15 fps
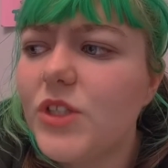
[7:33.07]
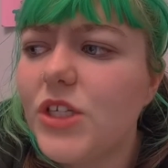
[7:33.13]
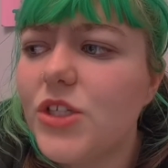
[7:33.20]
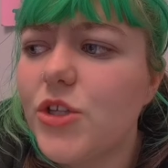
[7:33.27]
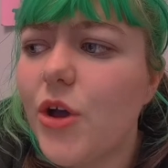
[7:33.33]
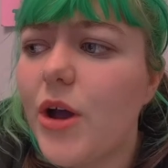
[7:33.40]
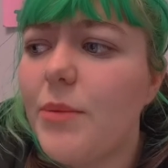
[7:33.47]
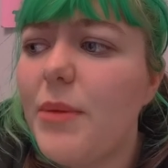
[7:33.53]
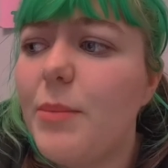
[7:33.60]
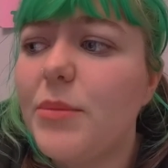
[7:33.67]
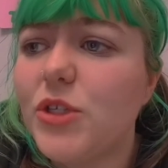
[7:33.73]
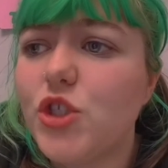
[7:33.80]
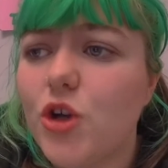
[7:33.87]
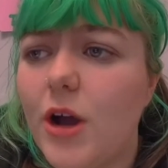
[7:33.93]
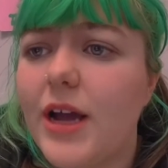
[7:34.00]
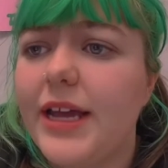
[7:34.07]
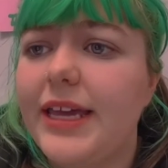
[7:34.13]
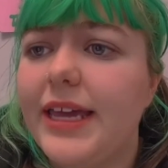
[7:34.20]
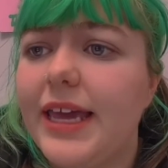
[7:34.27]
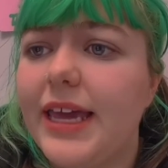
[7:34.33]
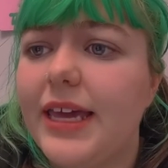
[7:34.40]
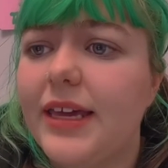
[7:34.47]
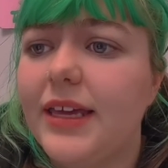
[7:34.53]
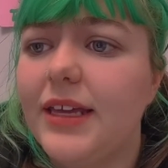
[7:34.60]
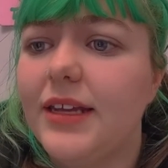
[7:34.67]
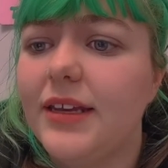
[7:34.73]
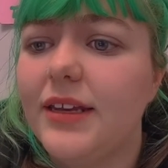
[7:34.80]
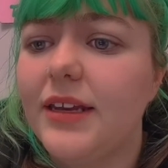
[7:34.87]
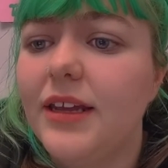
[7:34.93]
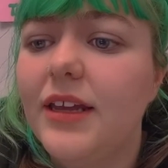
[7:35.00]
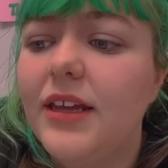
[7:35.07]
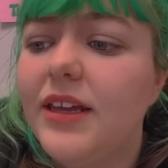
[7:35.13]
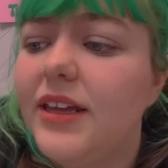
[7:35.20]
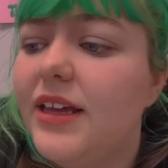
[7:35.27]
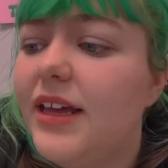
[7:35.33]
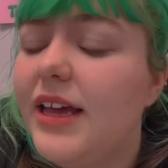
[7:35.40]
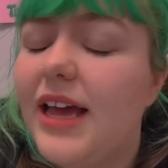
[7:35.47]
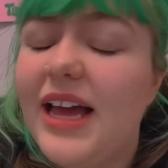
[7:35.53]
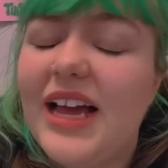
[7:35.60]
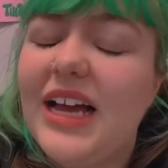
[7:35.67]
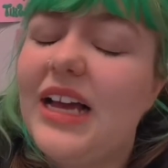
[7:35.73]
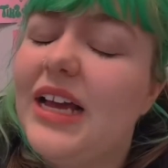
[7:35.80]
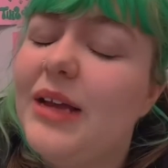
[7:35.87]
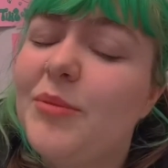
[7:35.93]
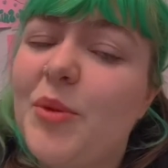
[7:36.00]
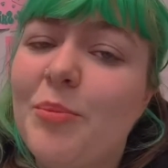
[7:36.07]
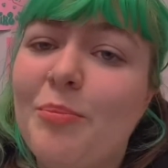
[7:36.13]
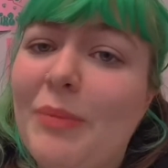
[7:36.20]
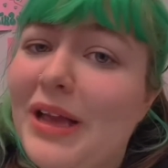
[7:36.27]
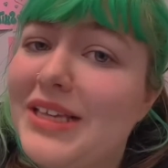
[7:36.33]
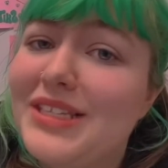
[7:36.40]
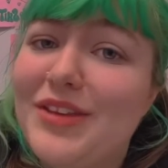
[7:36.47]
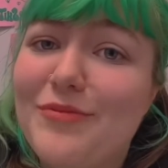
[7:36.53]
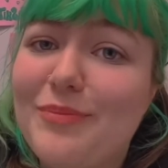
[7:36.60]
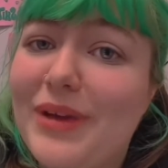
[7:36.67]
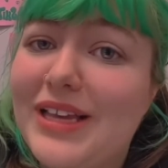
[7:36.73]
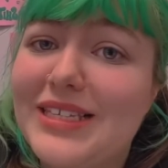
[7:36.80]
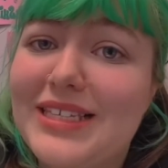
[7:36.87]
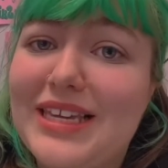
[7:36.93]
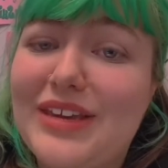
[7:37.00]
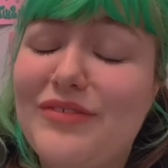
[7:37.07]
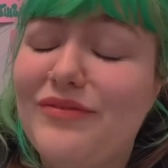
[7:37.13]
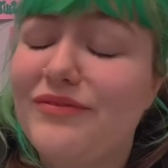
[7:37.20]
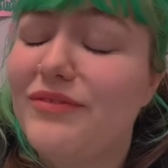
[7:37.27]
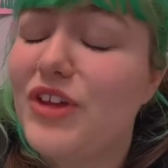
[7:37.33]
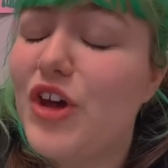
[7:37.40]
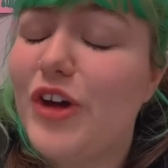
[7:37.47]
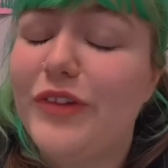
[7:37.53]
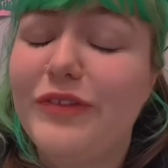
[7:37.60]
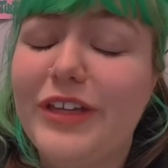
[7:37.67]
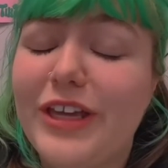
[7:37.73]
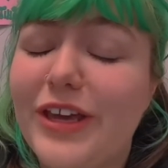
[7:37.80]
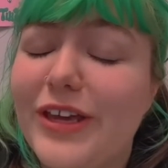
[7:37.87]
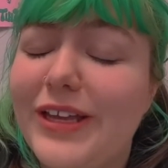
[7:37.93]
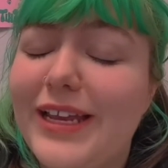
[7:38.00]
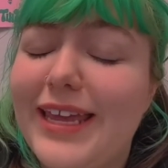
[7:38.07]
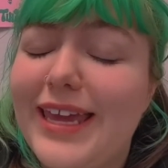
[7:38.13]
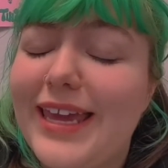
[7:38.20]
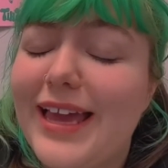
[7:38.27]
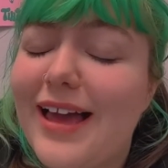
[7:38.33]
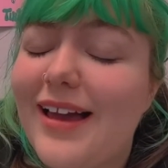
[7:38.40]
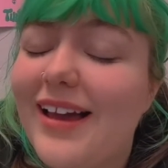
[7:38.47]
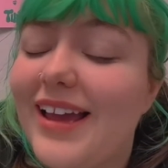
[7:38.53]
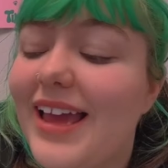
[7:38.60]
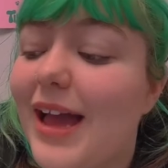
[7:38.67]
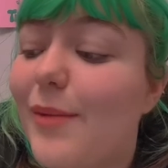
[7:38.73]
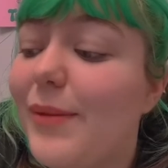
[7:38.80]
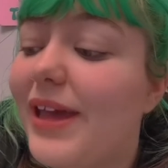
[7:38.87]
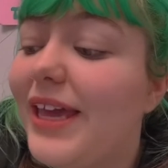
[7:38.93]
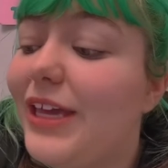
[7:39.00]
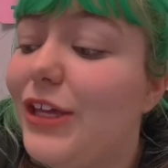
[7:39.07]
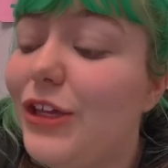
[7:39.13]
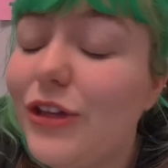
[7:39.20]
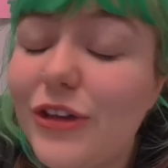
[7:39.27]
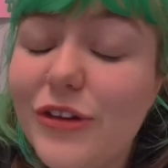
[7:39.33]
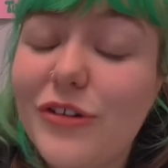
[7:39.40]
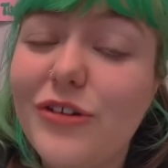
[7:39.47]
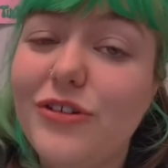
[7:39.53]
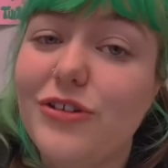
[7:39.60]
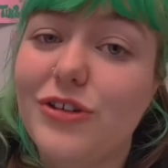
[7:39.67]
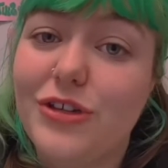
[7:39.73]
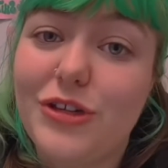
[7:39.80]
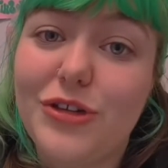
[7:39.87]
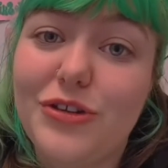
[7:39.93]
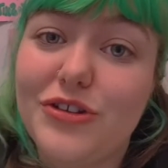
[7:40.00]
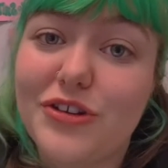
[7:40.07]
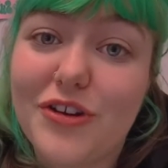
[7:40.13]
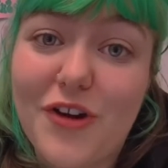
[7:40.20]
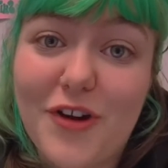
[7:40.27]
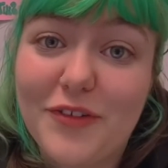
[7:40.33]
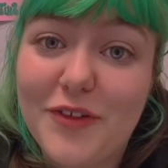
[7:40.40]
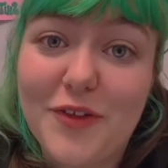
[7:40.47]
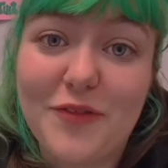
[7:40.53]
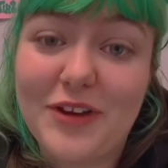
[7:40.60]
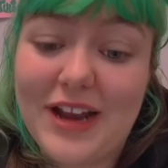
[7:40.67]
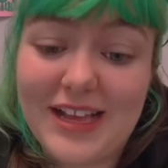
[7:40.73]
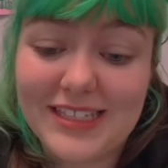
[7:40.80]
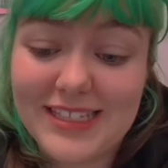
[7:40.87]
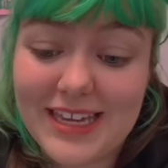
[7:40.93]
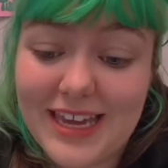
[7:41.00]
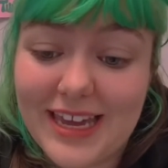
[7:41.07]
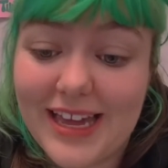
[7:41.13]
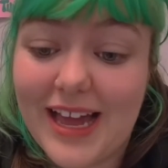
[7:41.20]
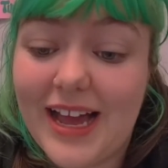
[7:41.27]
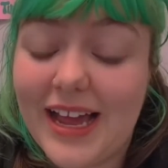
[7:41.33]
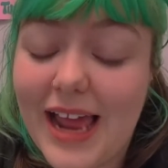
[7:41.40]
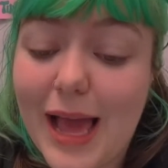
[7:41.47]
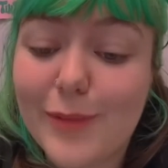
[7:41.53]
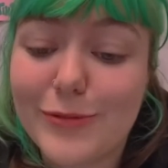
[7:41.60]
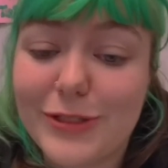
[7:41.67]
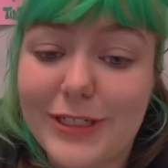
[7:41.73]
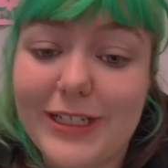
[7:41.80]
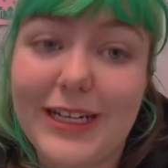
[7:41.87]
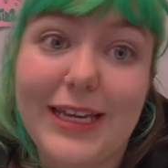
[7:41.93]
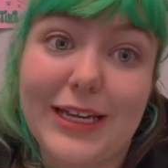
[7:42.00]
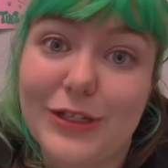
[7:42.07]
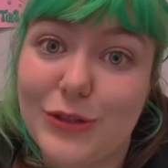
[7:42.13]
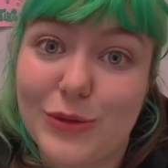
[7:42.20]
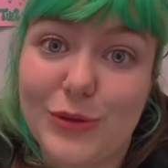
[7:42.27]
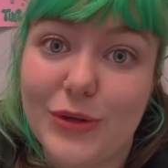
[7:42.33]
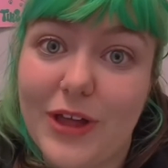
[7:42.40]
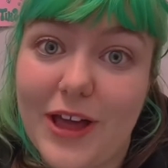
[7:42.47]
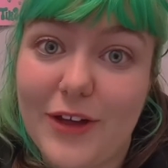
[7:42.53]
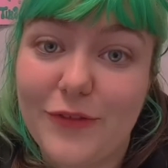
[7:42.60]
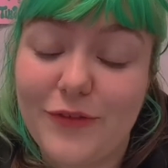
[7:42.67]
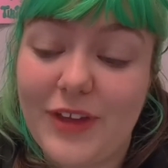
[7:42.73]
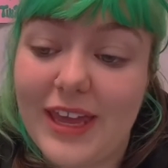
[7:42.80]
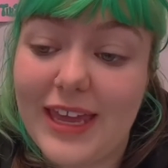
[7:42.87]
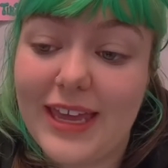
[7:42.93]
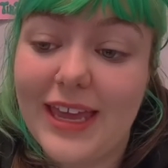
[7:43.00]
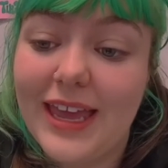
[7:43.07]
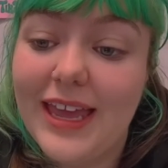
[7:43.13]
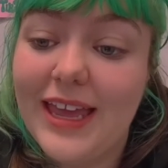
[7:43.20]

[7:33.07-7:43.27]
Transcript: So I remember trying it, and I'm a massive coffee girly. I am a huge coffee fanatic. I absolutely adore coffee.